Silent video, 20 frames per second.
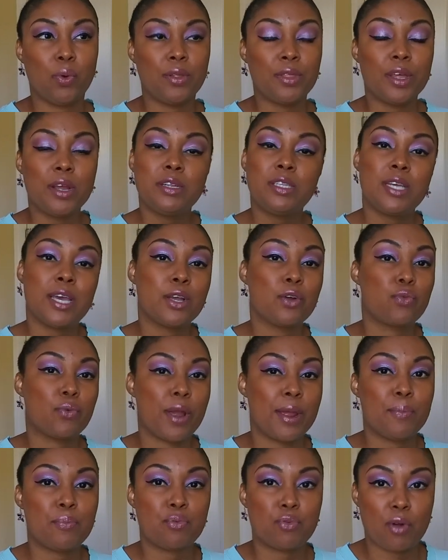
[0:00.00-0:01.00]
Well, they take
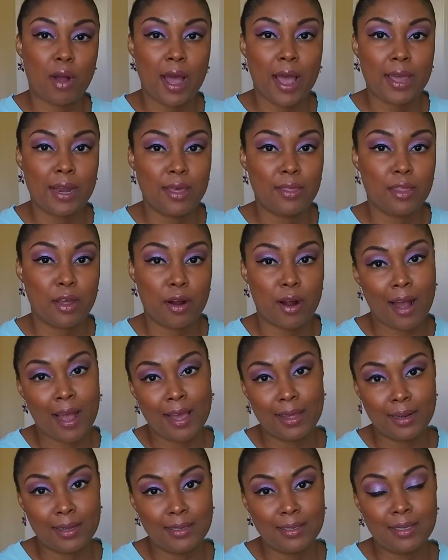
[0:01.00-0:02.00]
great pride in their
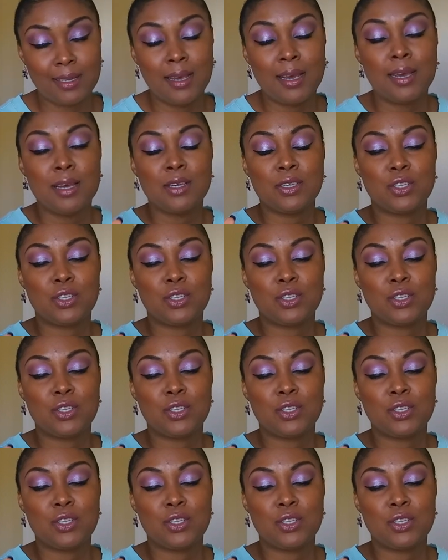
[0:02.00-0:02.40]
island.